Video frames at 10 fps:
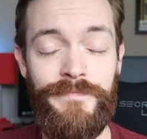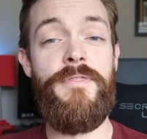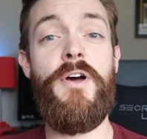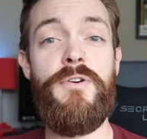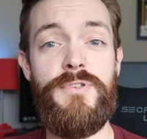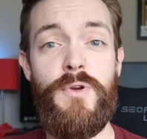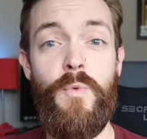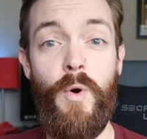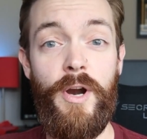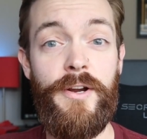Those
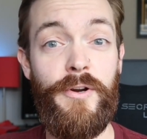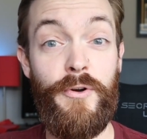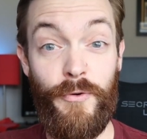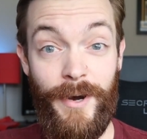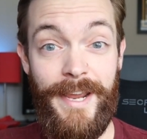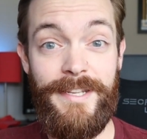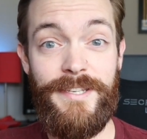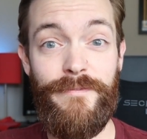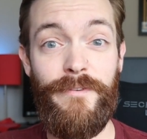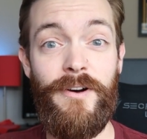work great
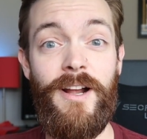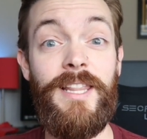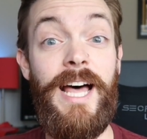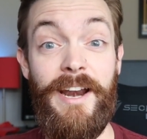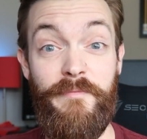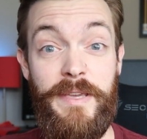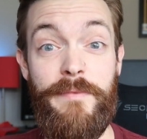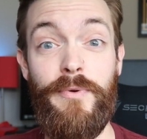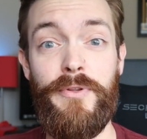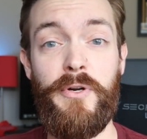for a lot of people.